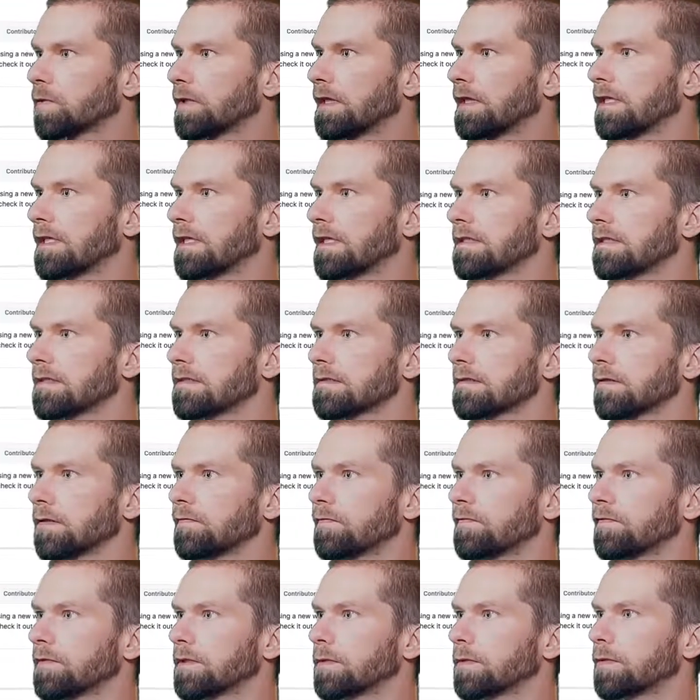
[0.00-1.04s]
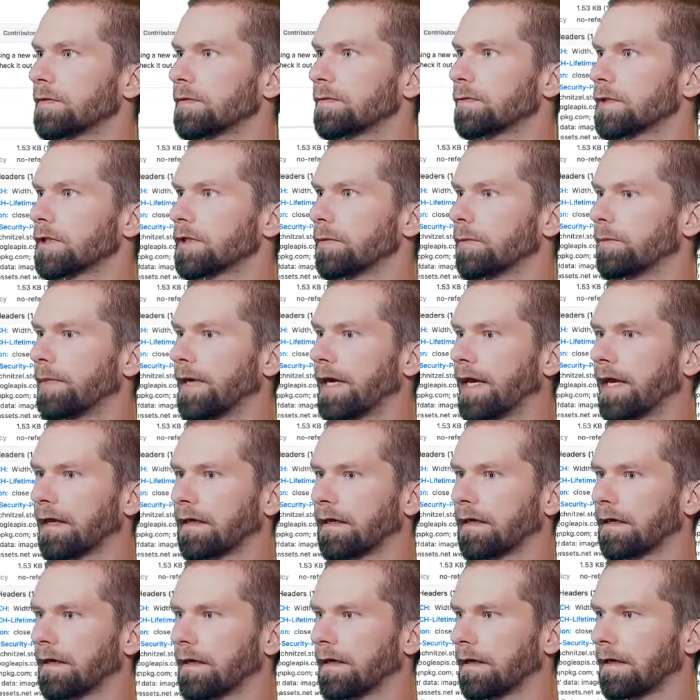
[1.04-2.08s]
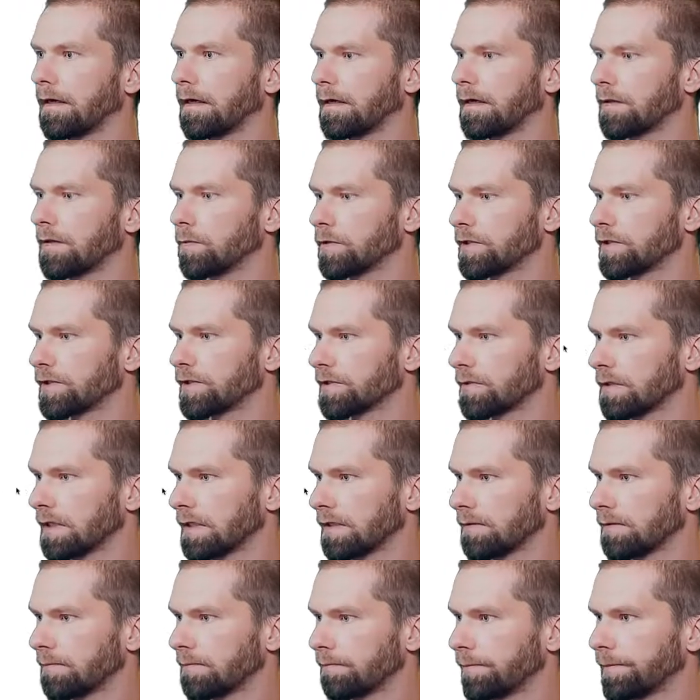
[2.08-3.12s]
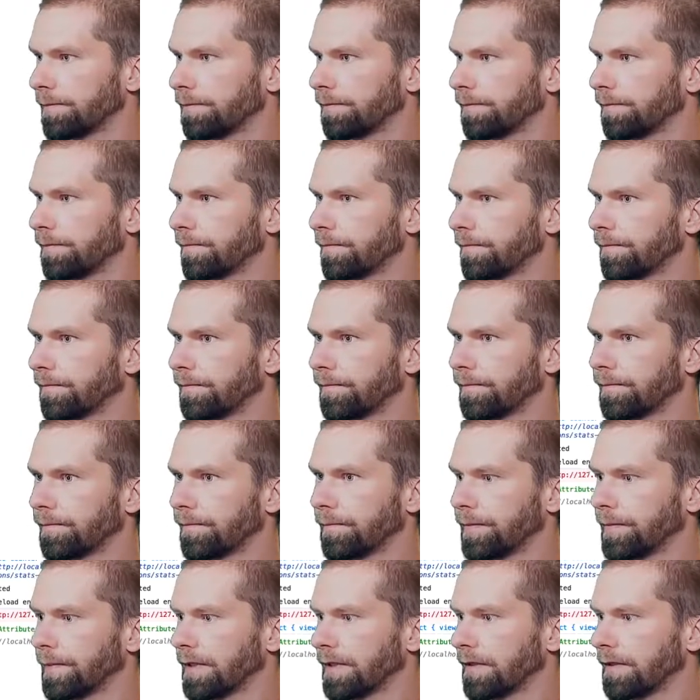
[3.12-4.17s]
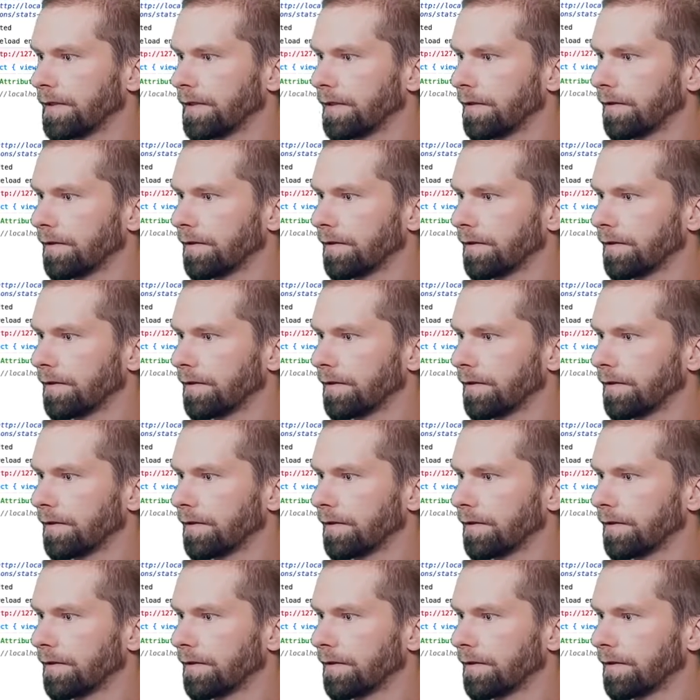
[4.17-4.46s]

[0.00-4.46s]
this, hopefully when we go back here, we should be